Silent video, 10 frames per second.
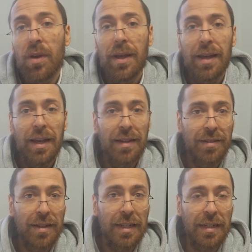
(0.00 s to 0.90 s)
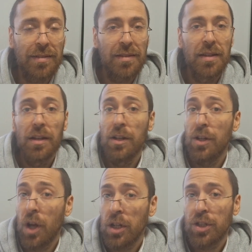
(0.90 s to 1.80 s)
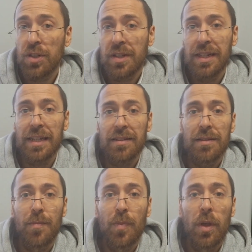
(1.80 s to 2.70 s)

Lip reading: and clicks, not just clicks.